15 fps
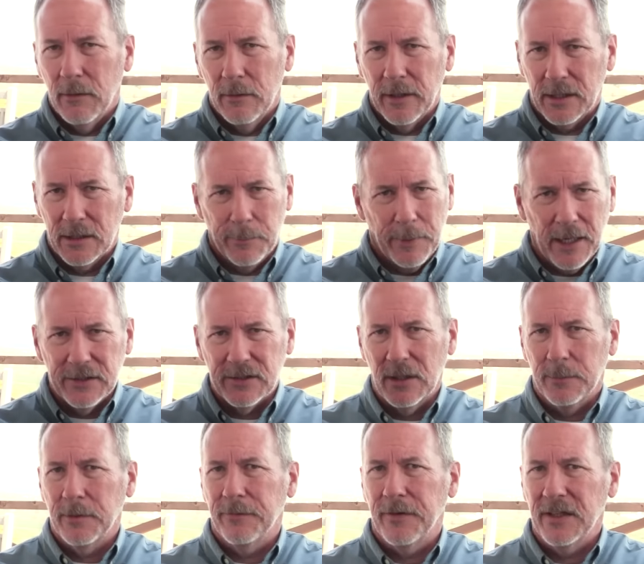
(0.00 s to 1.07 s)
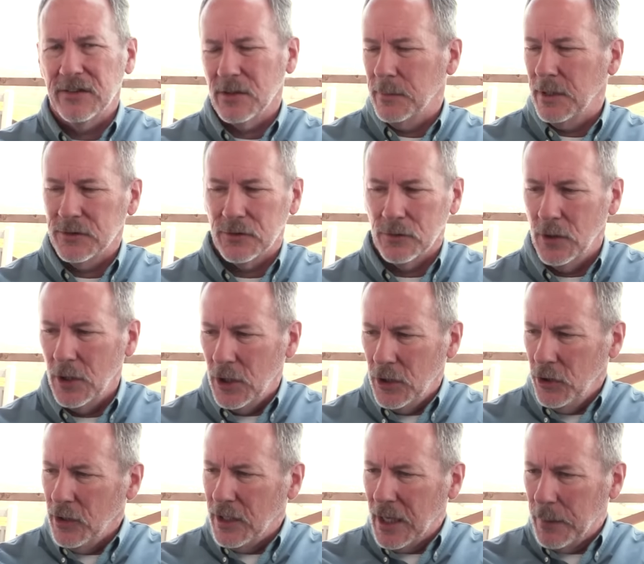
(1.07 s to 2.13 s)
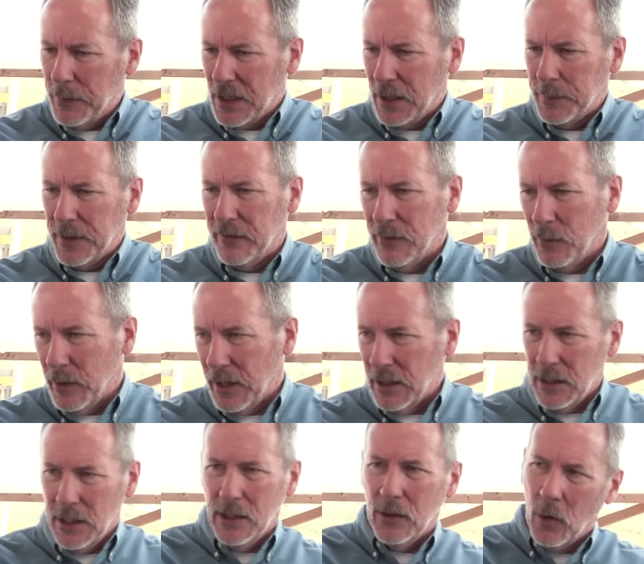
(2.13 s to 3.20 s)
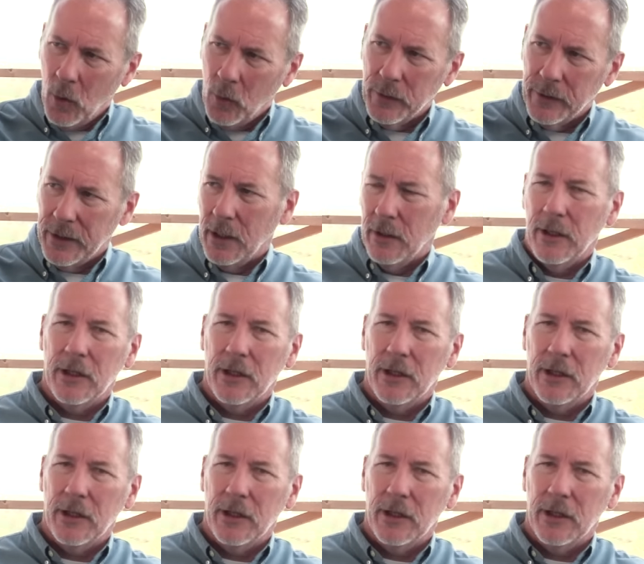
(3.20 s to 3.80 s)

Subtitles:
like the bicep, a phasic muscle, you can't pick up a heavy weight and hold it there.